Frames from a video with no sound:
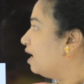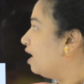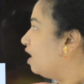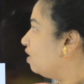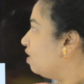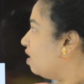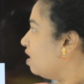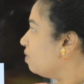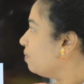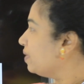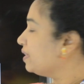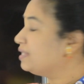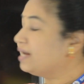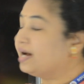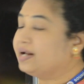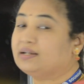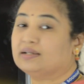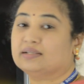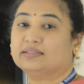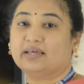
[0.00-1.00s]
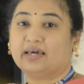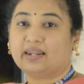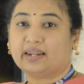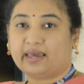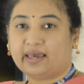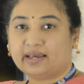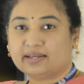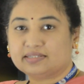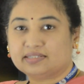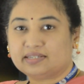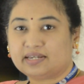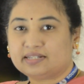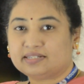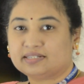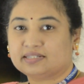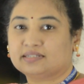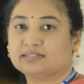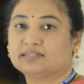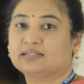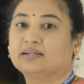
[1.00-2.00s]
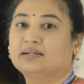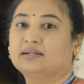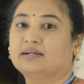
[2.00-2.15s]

Along with that, there exists